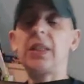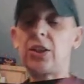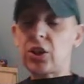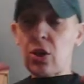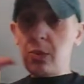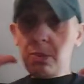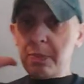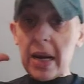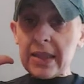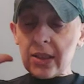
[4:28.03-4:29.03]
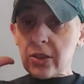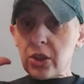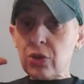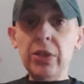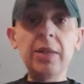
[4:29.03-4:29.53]
it's so bad and
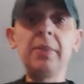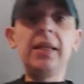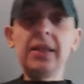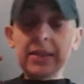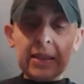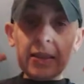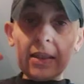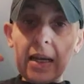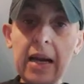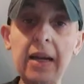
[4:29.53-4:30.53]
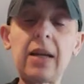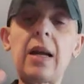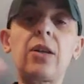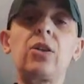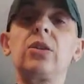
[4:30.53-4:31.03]
screamy and
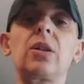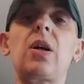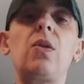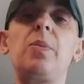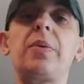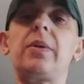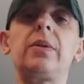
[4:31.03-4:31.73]
I couldn't cope